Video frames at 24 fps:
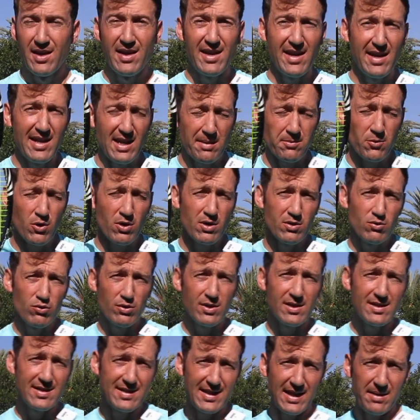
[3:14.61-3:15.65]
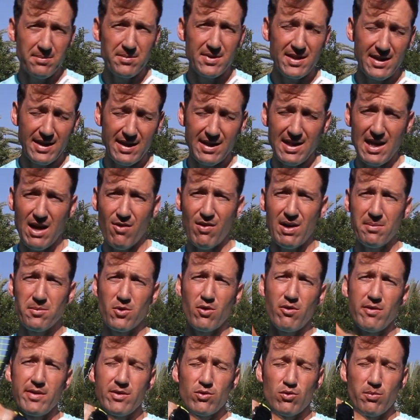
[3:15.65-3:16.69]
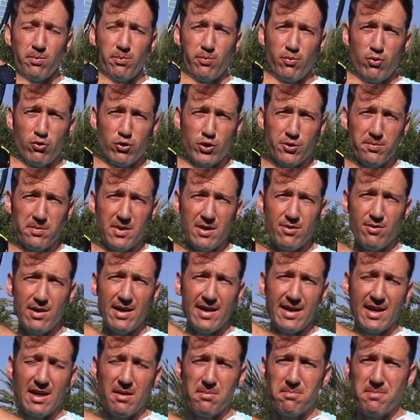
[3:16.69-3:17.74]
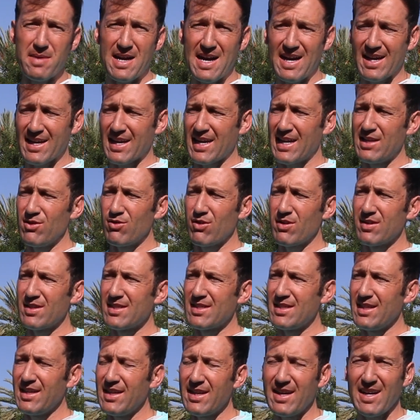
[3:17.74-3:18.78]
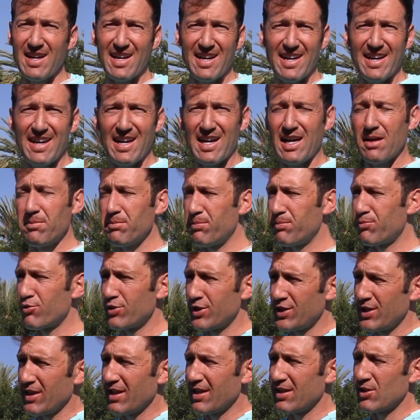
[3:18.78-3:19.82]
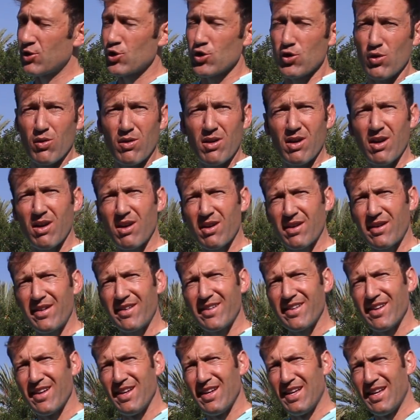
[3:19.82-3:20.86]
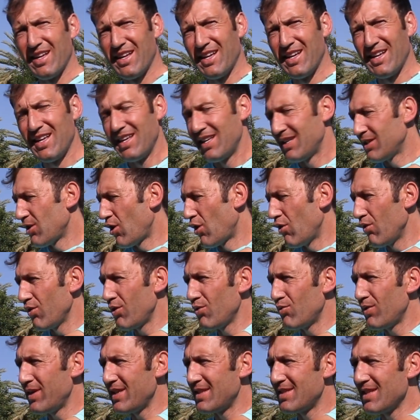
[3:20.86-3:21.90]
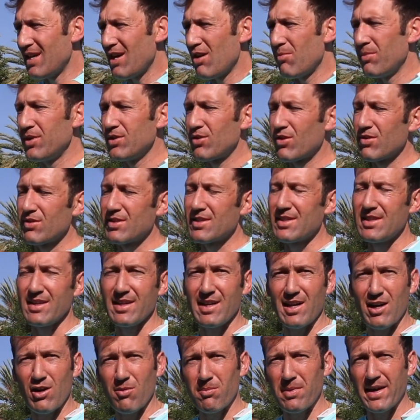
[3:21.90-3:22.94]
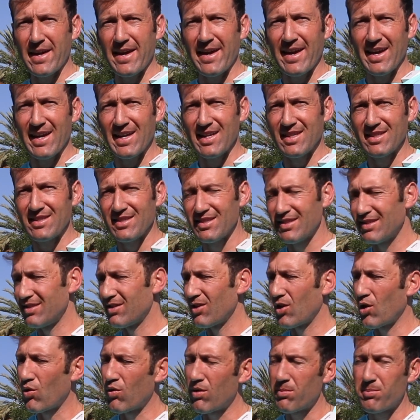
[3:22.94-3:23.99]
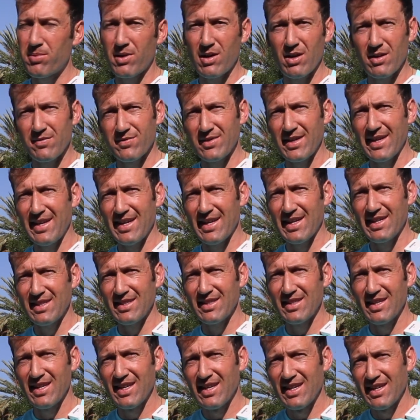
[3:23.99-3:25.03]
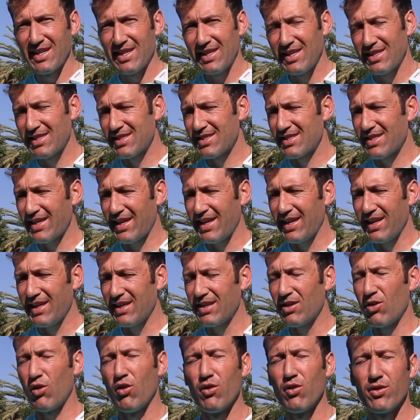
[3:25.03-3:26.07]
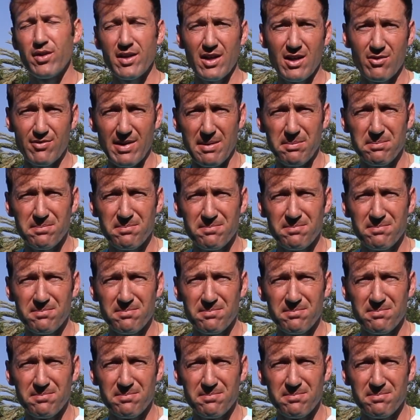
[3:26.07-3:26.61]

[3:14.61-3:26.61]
And I'm gonna do the same thing now. I'm going to push my racket back, and you can see how I'm pushing it so hard all the way down, but you can see how my hand, the lower part of the hand, is staying on the grip.